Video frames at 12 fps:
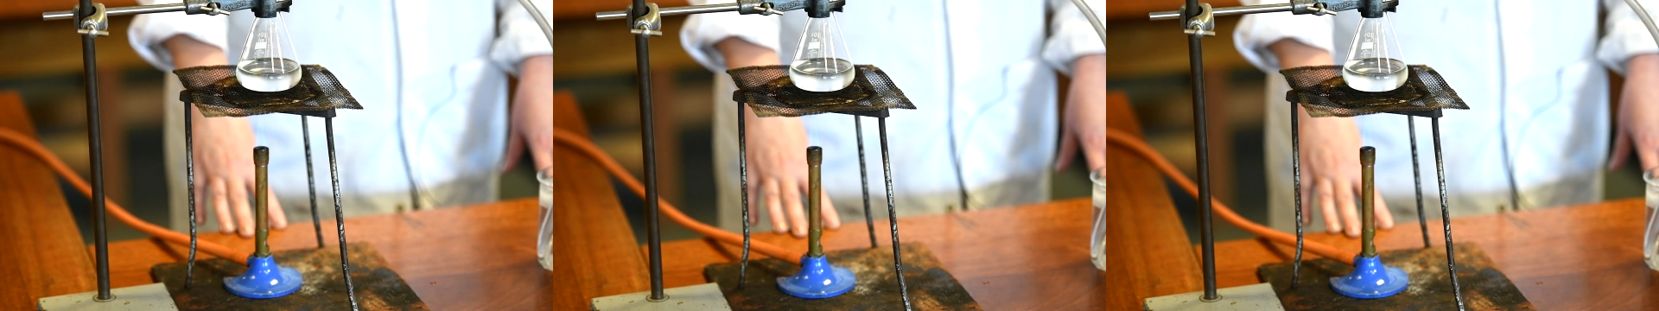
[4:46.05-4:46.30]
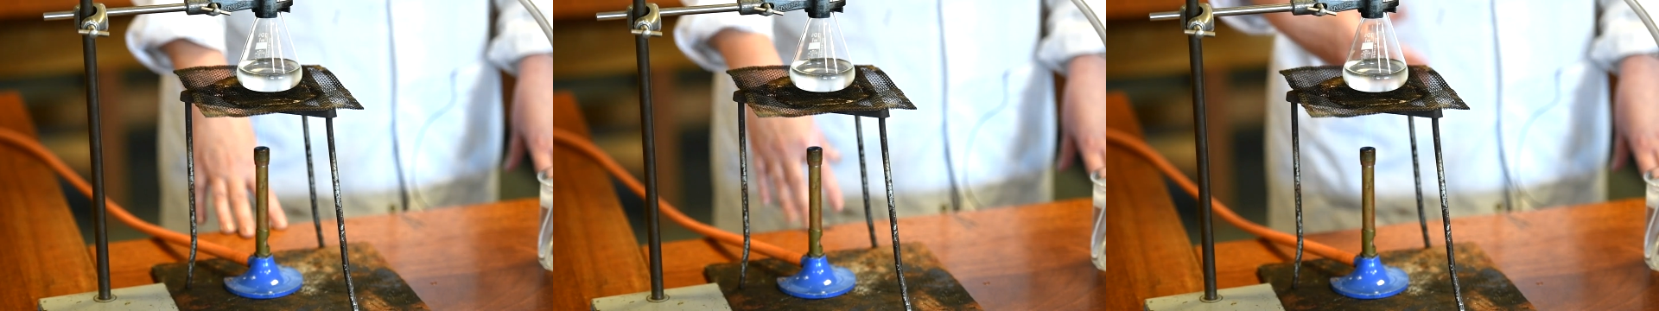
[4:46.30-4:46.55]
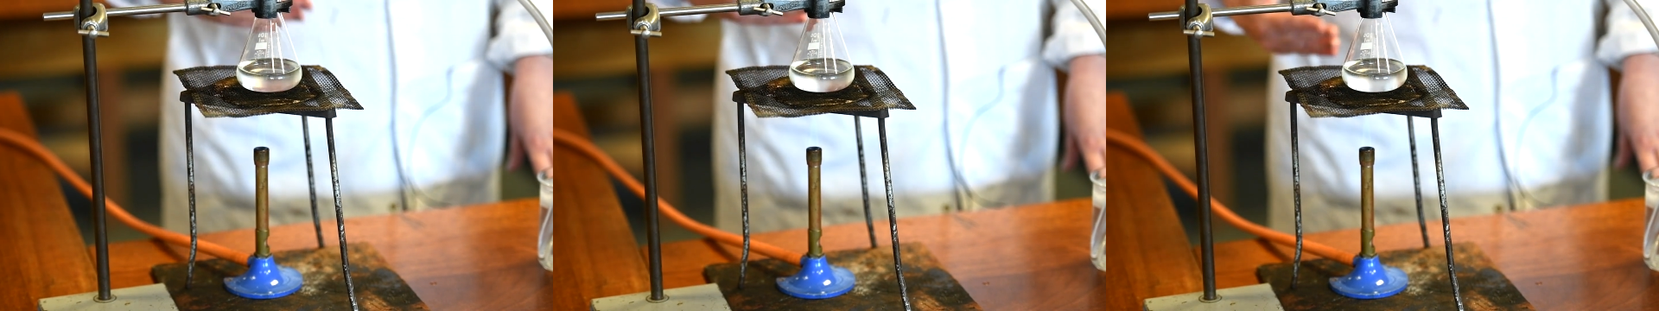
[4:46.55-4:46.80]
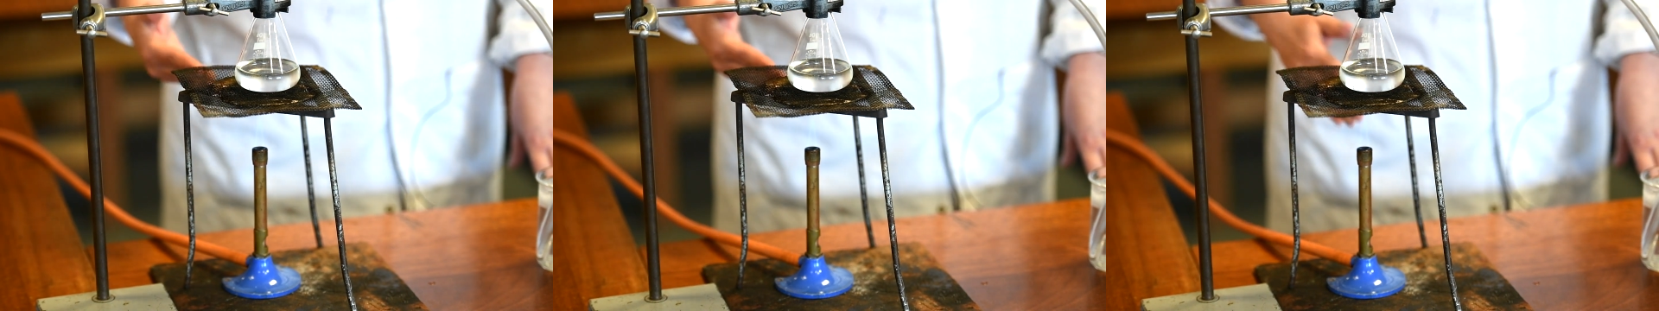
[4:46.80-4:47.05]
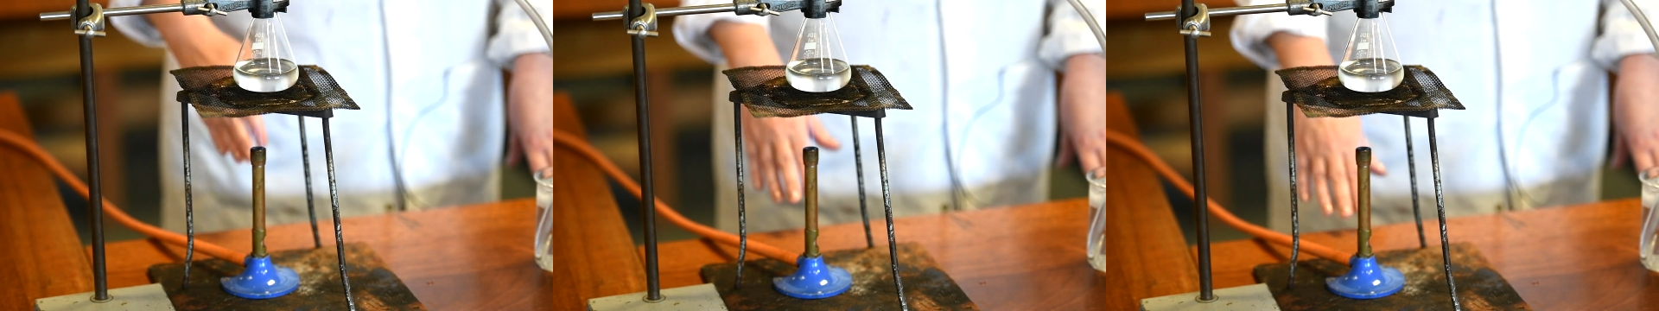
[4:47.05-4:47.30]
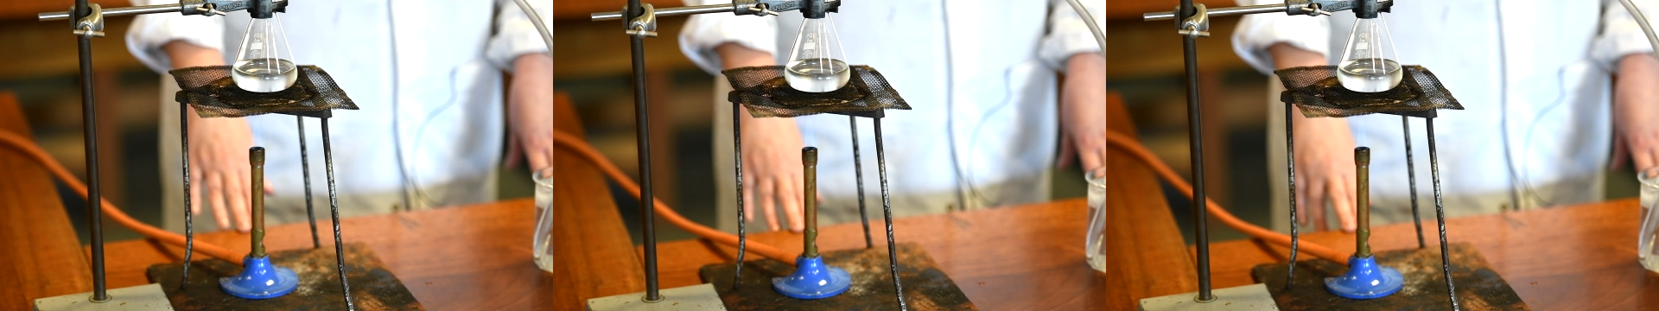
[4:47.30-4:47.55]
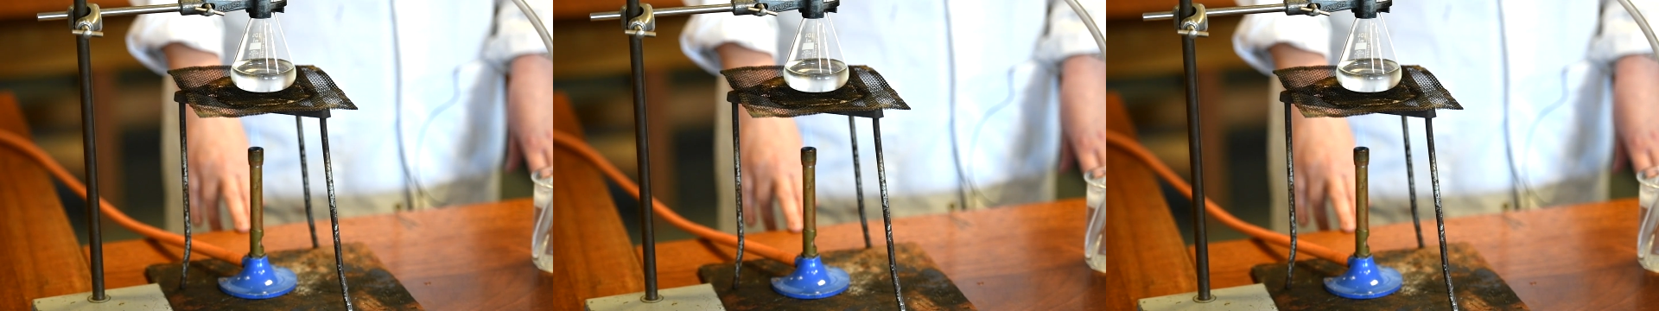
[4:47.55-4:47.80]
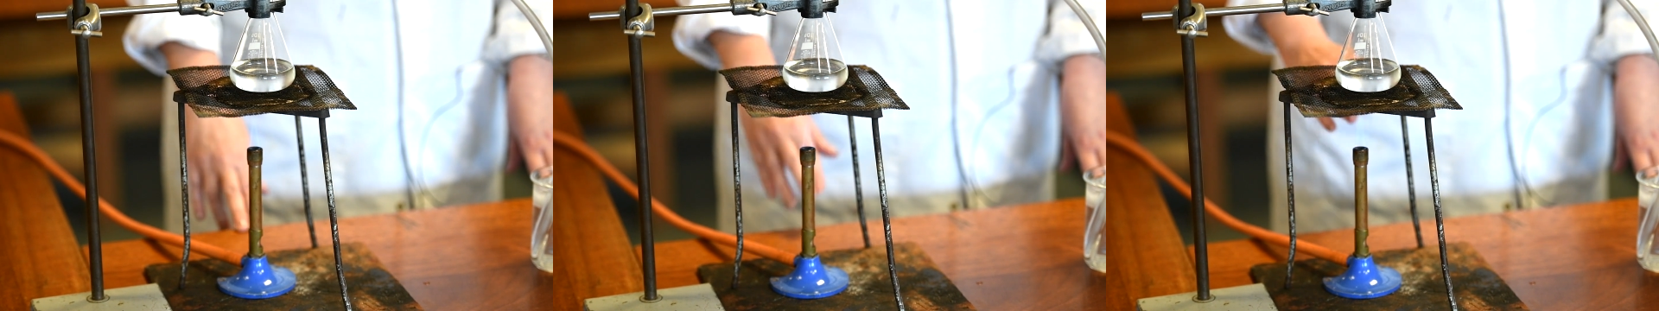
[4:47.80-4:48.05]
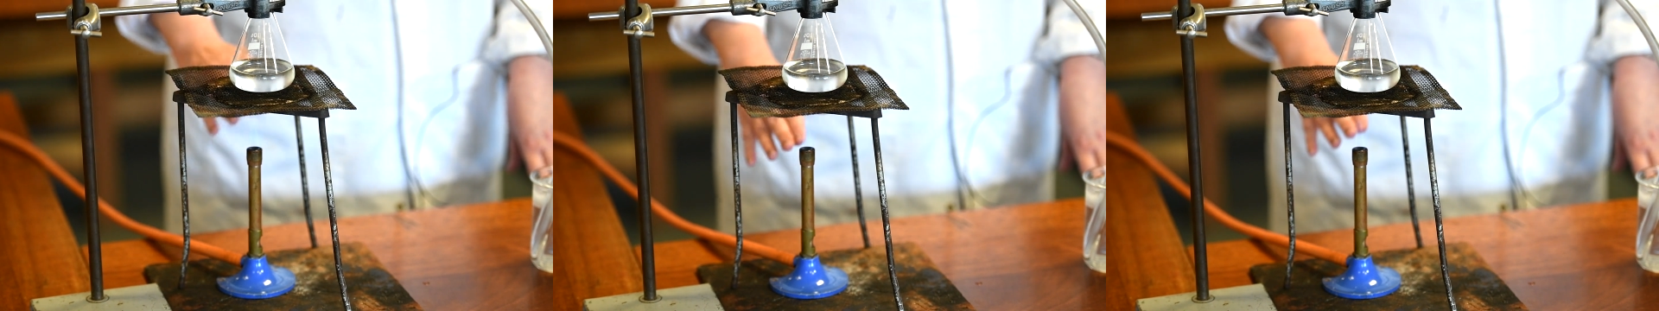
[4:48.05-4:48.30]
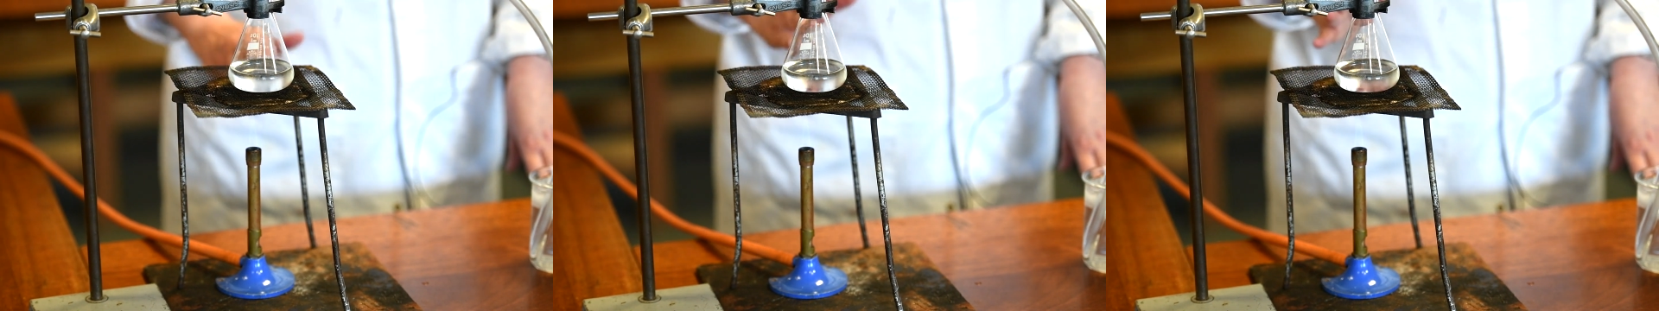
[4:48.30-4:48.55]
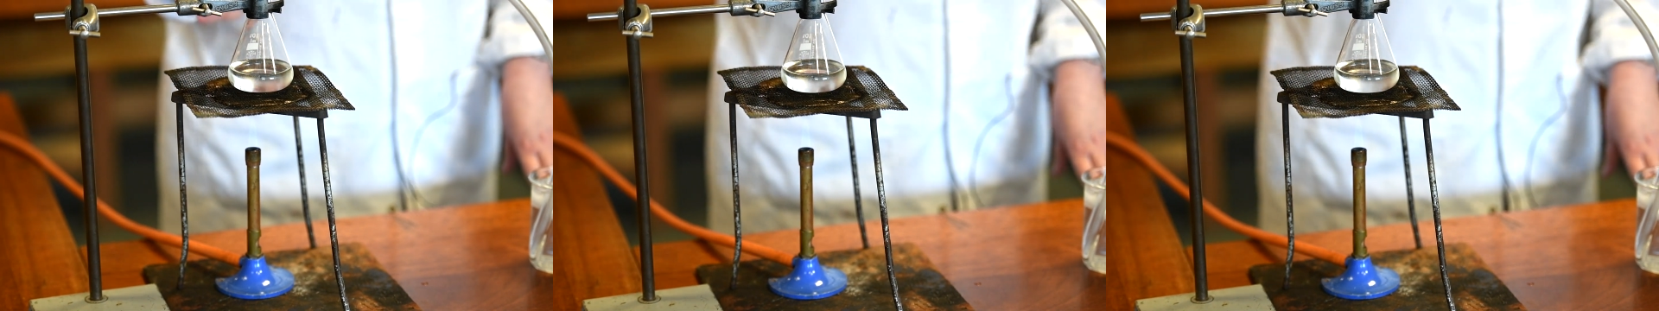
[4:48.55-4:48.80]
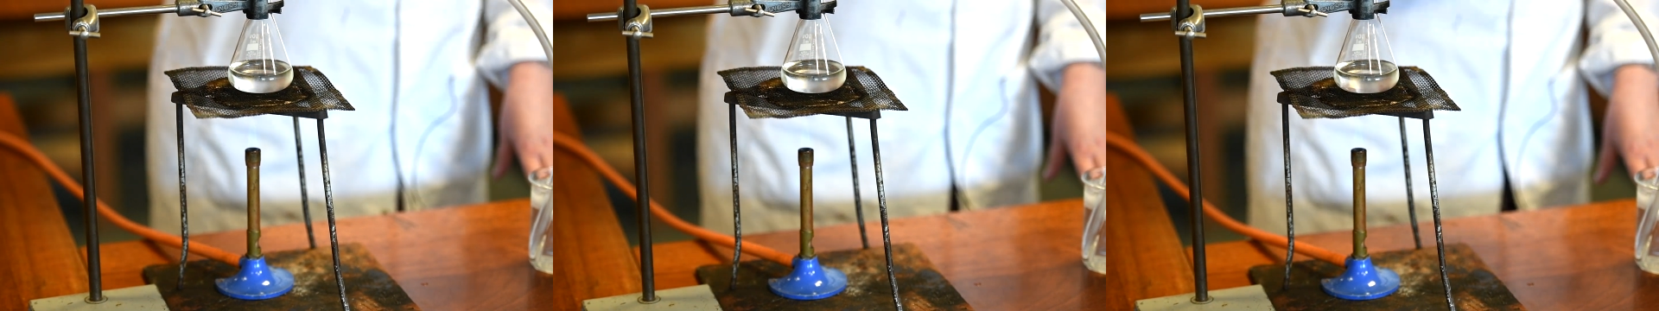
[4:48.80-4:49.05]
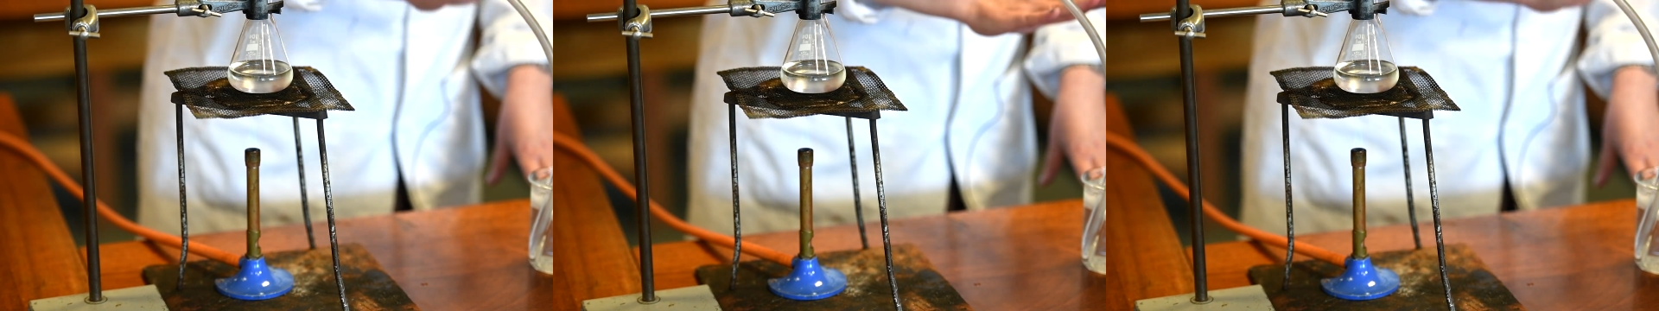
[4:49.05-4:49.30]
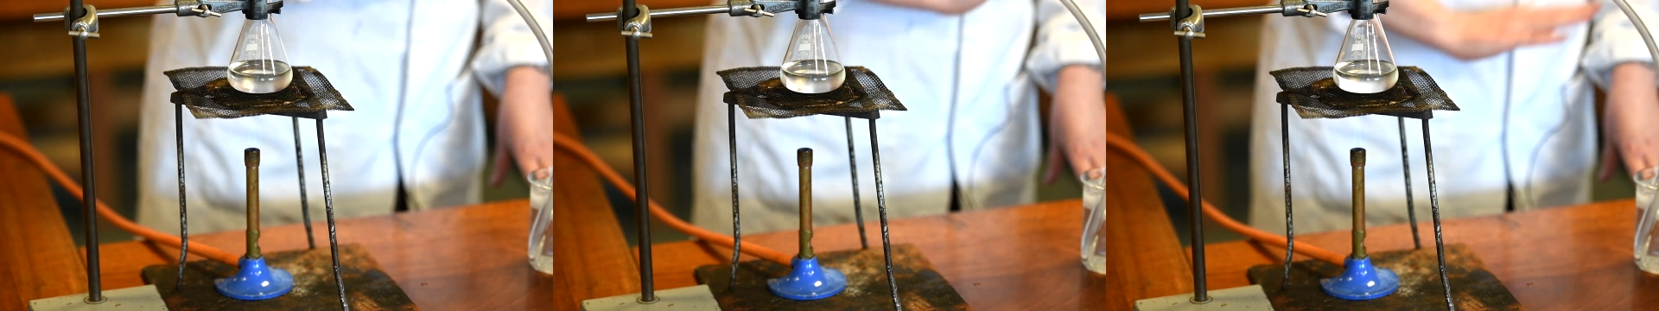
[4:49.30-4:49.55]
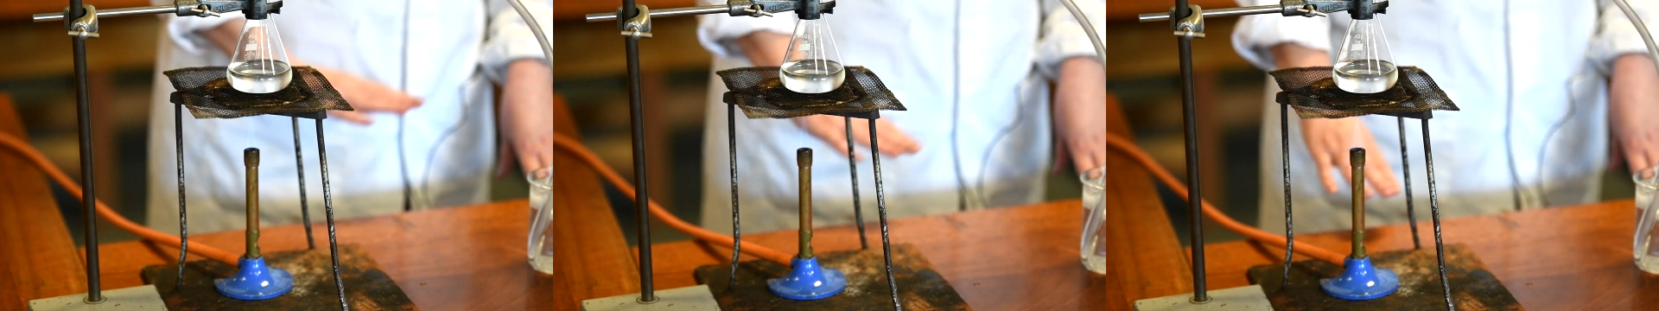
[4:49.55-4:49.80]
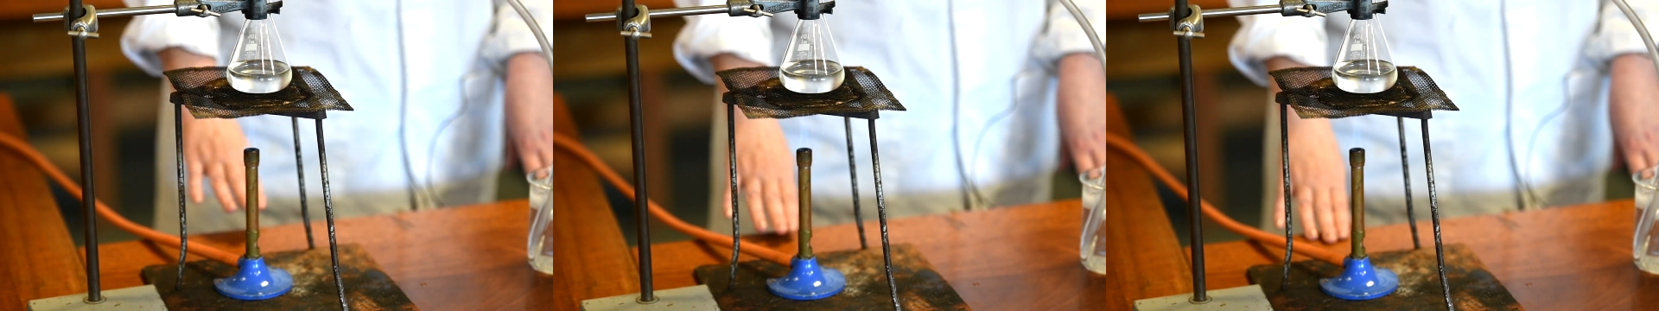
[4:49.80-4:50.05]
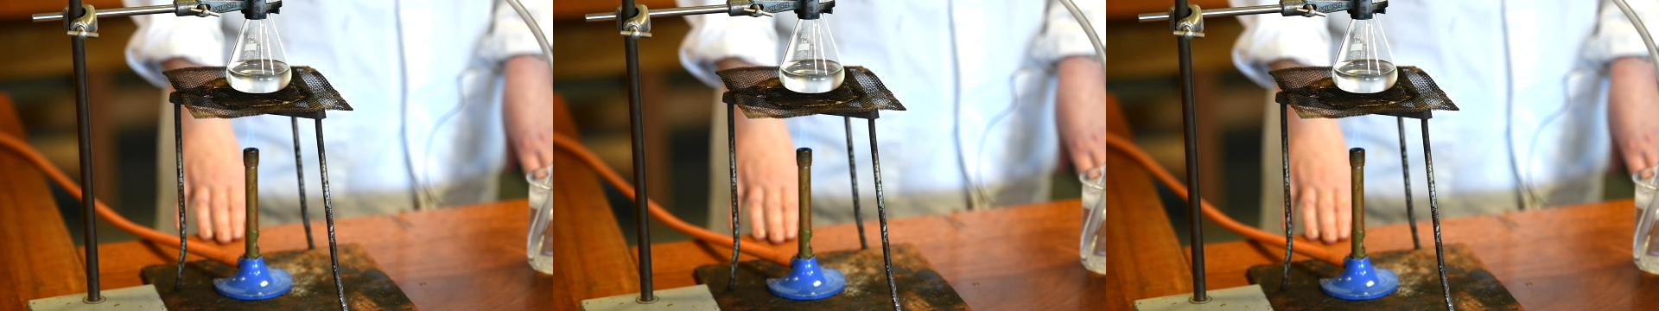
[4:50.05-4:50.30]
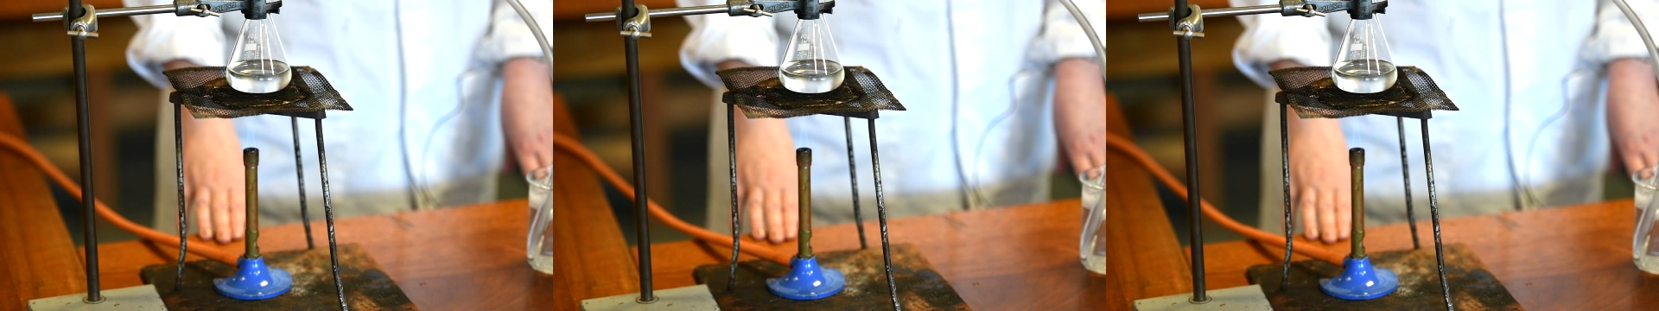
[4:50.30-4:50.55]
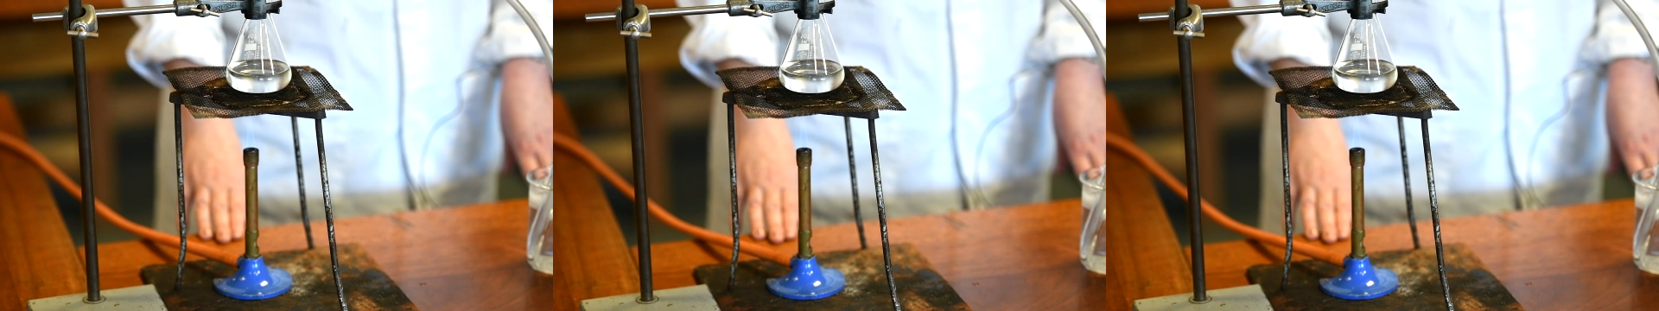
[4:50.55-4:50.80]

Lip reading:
No face is visible, so there are no lips to read.